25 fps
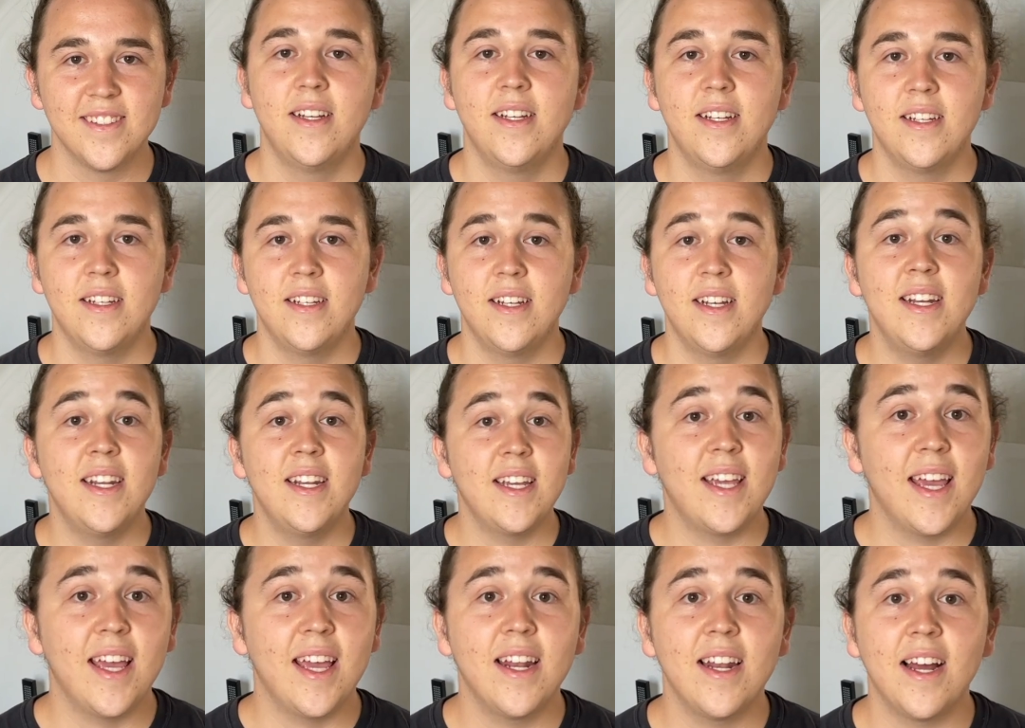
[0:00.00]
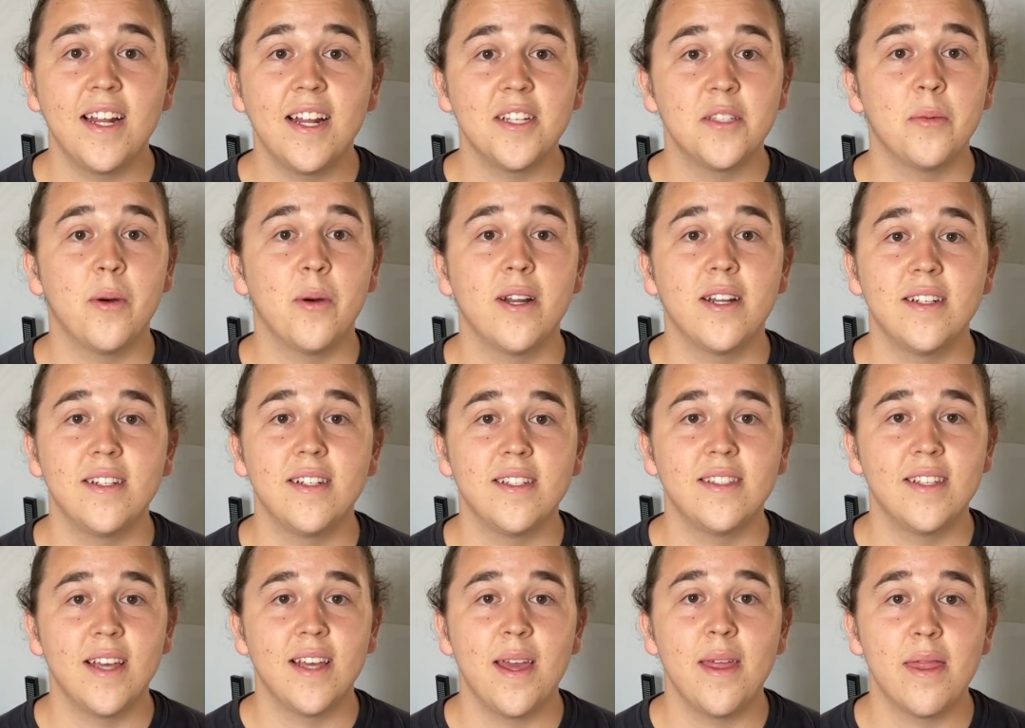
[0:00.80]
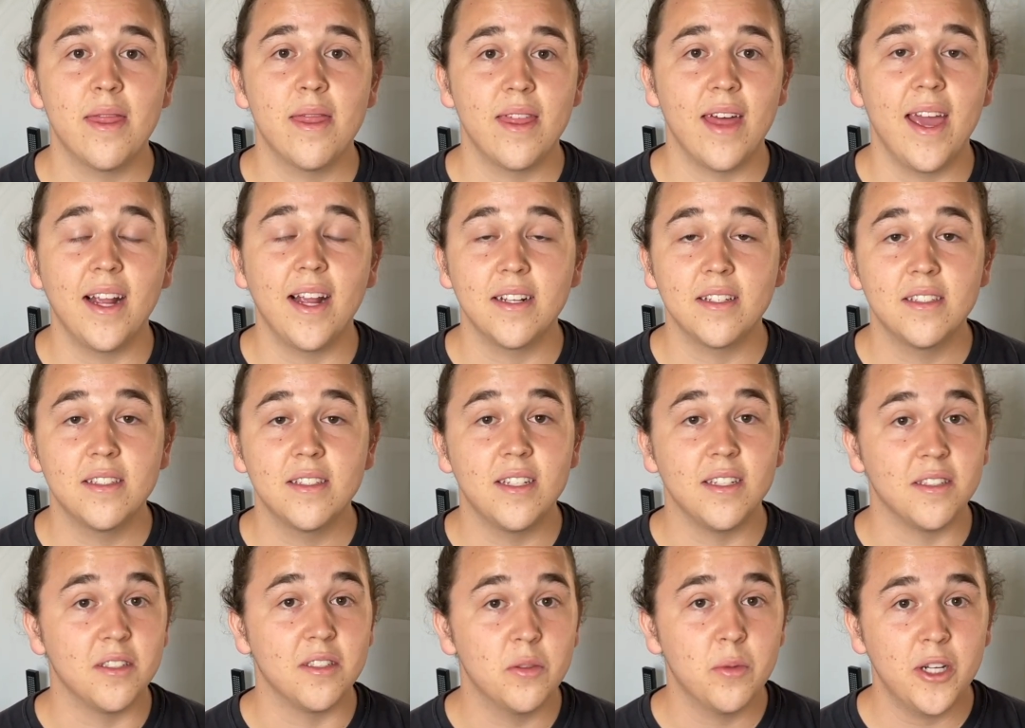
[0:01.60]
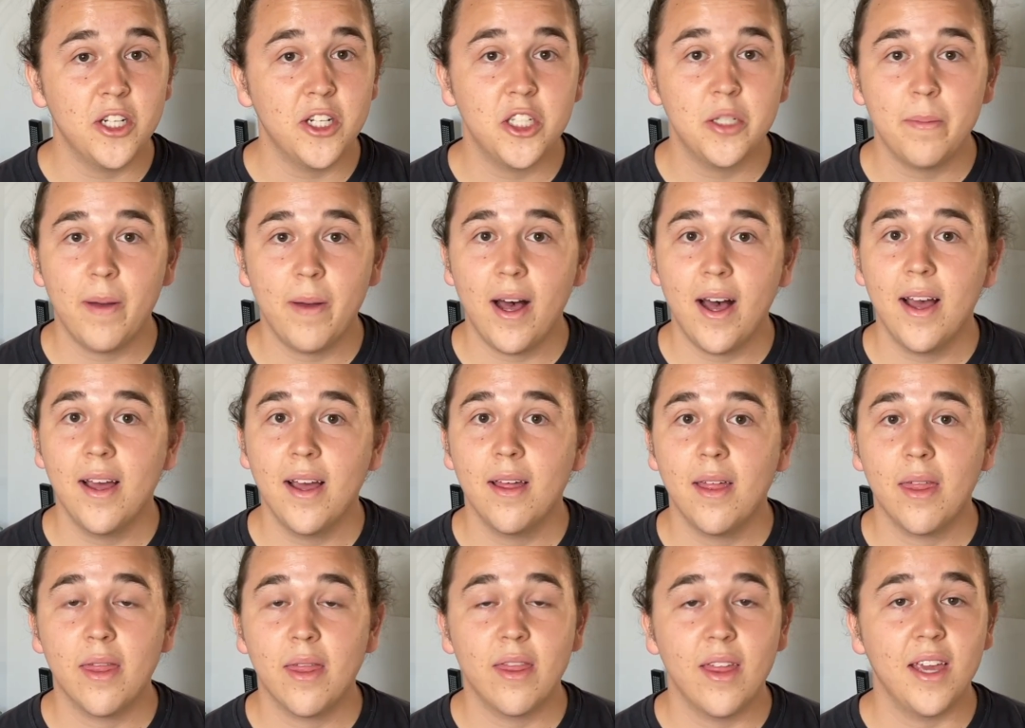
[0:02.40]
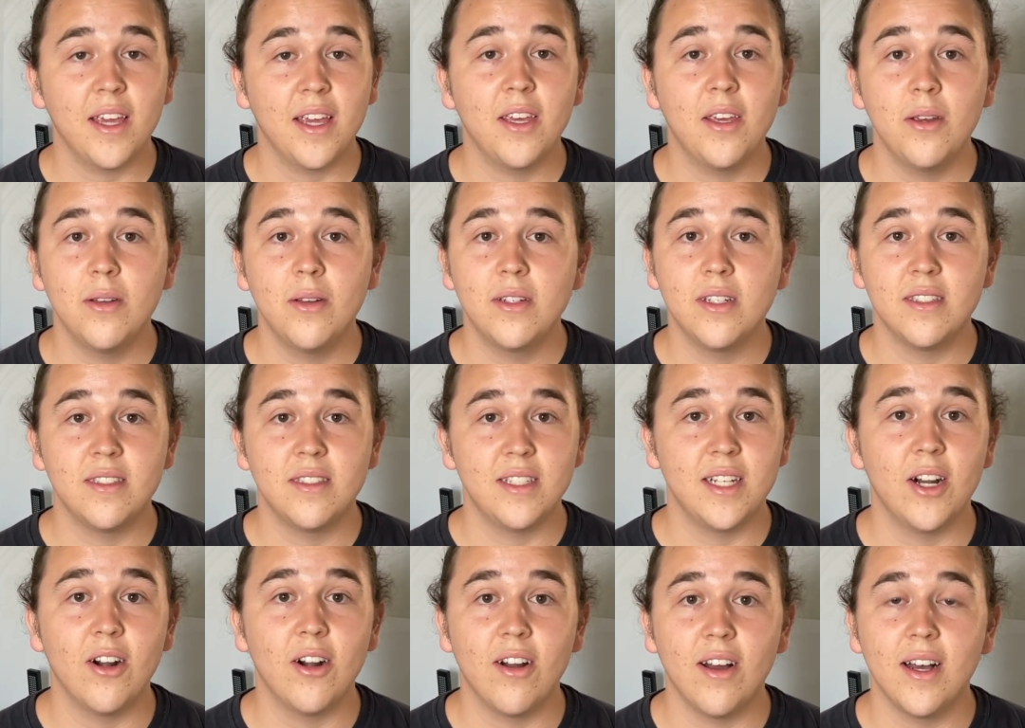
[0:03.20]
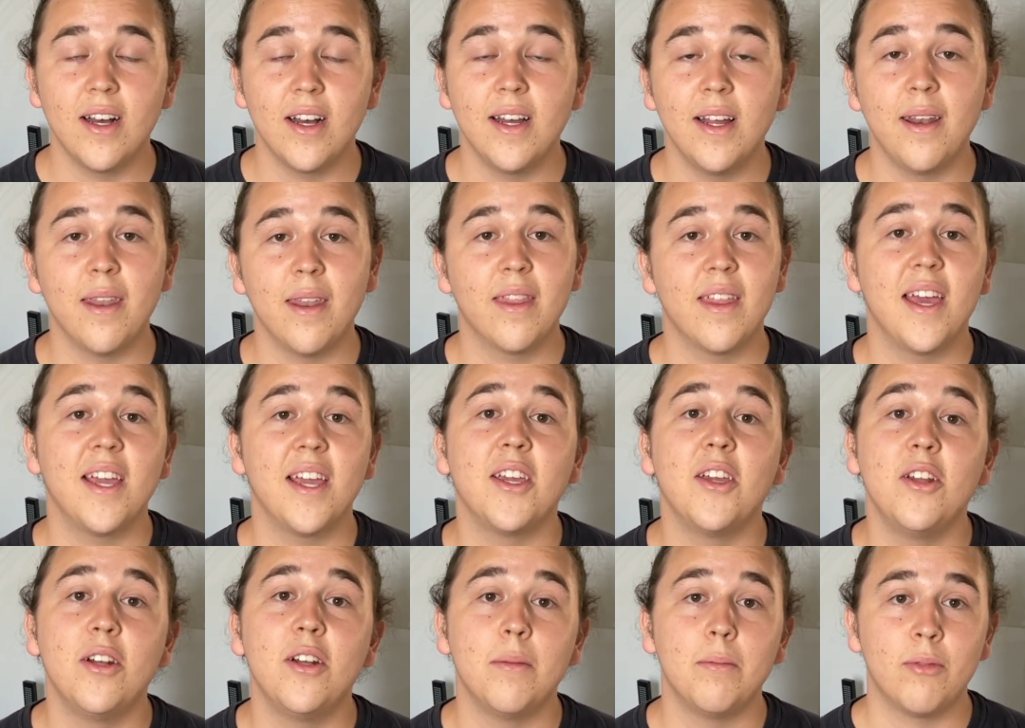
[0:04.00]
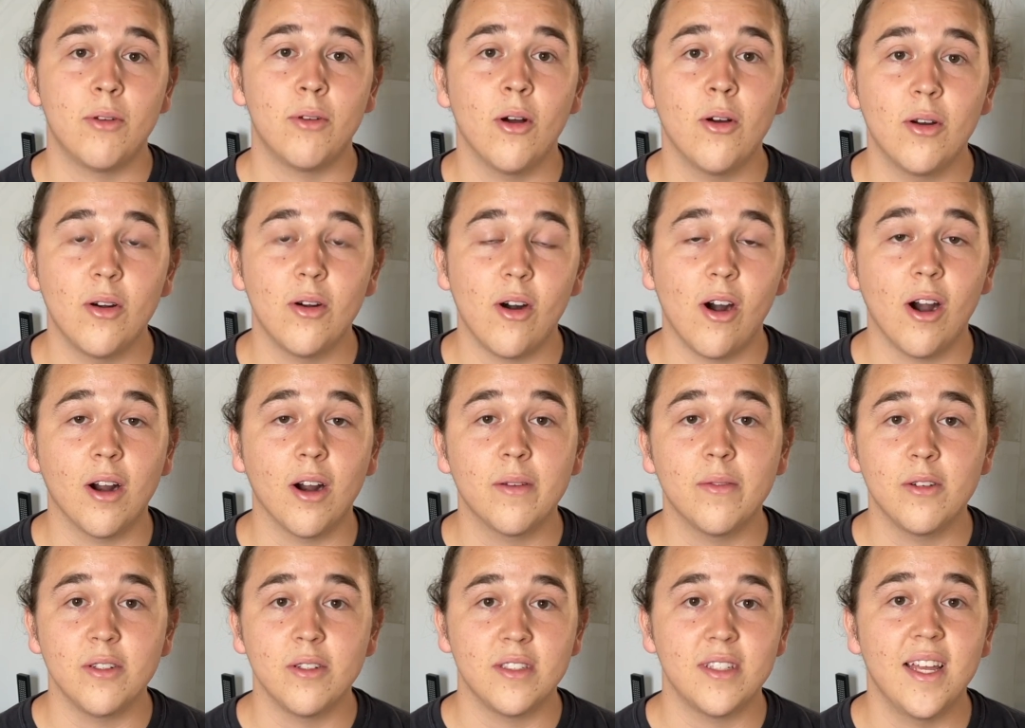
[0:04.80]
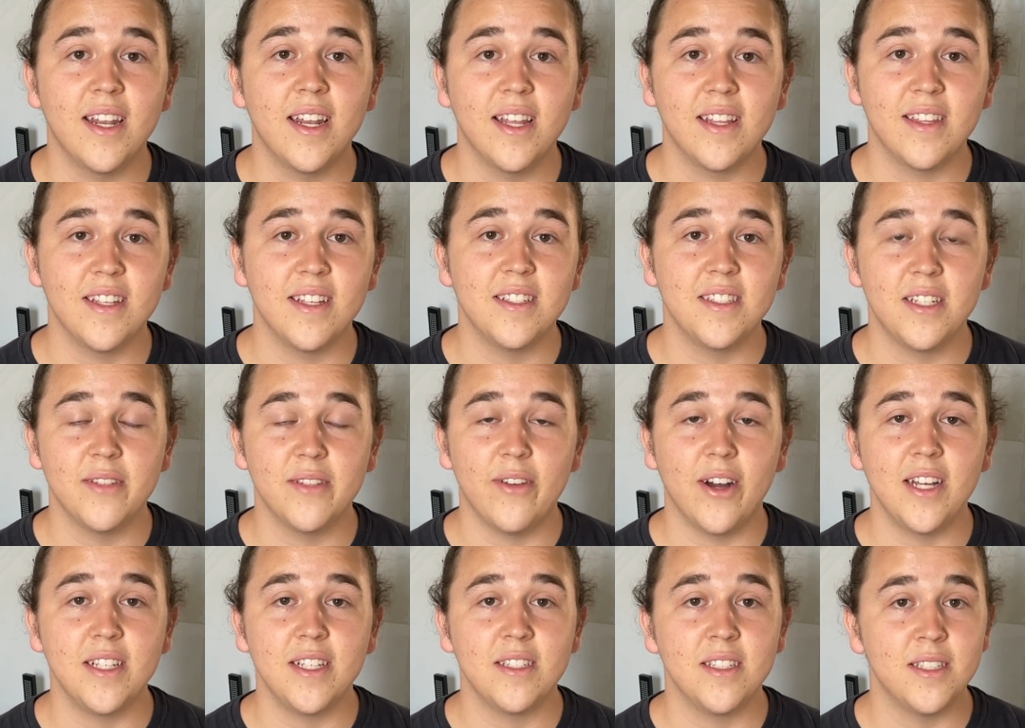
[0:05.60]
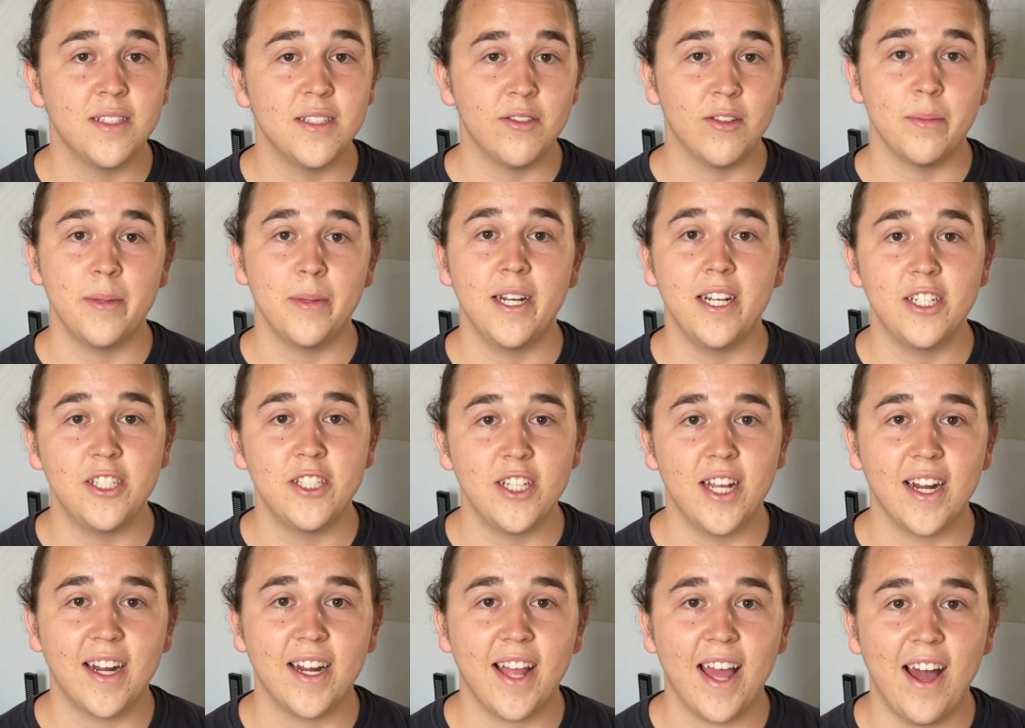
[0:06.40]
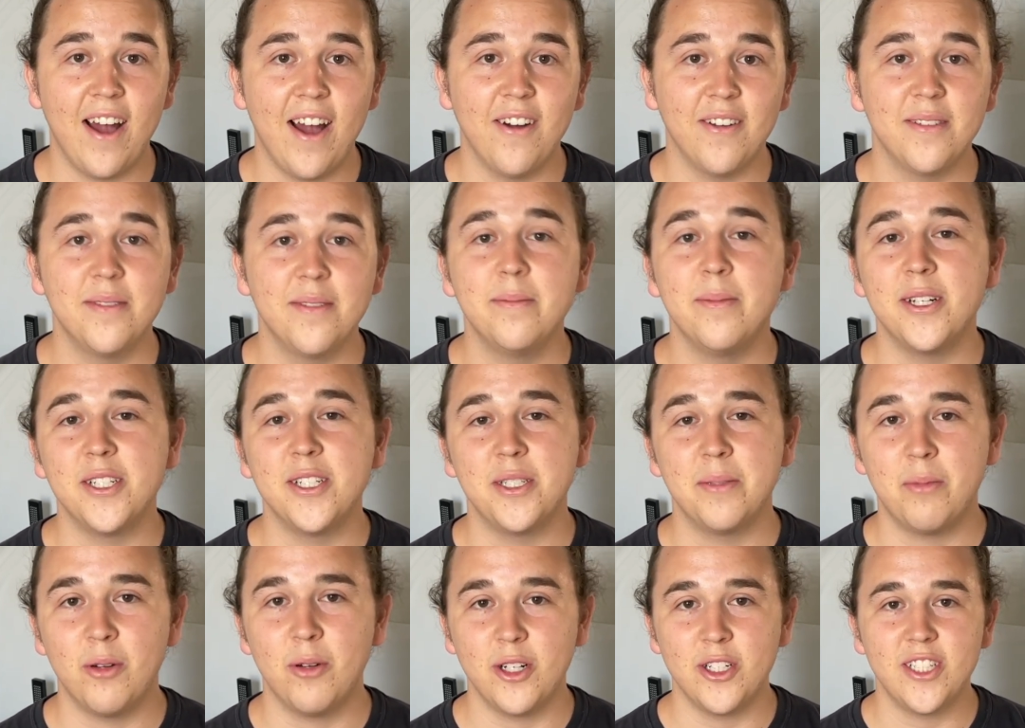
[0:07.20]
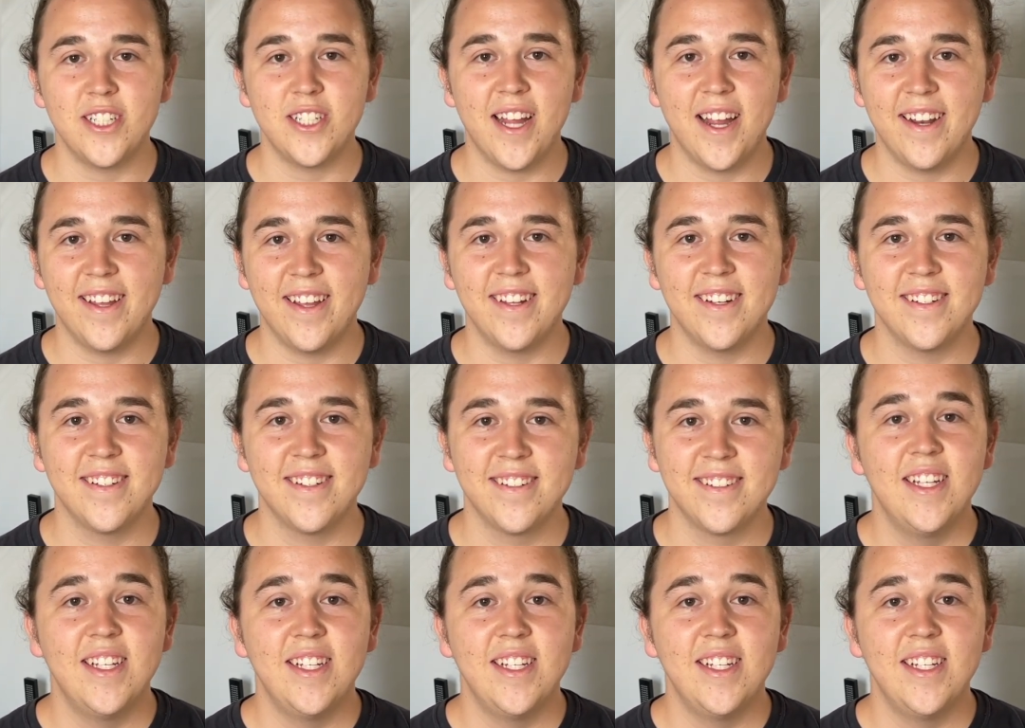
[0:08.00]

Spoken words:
And again, I just wanted to say thanks to SwitchBot, thank you to Zira, and thank you to ProtoArc for sending these devices for me to check out. Much appreciated.